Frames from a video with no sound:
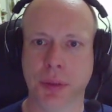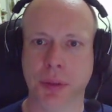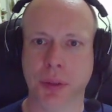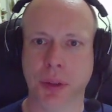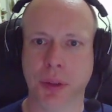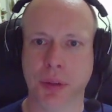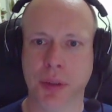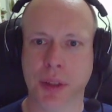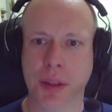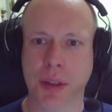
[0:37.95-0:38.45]

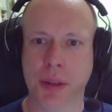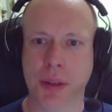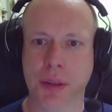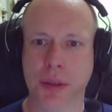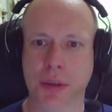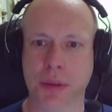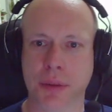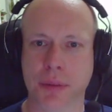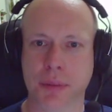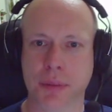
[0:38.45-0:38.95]

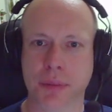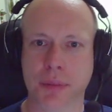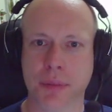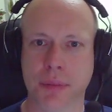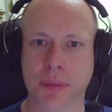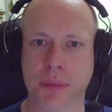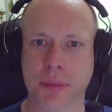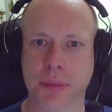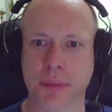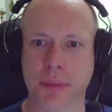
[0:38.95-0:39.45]
notice
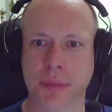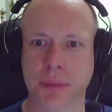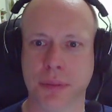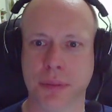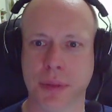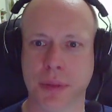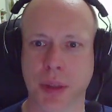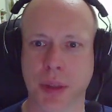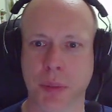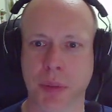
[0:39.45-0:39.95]

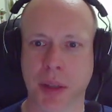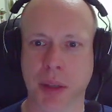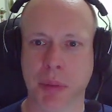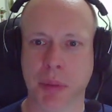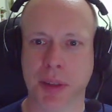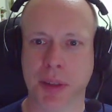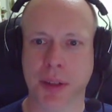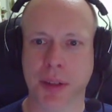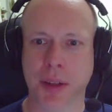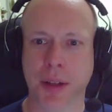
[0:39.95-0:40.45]
something
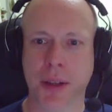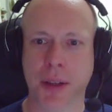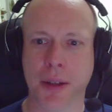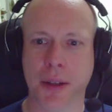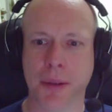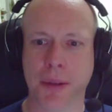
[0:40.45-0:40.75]
missing,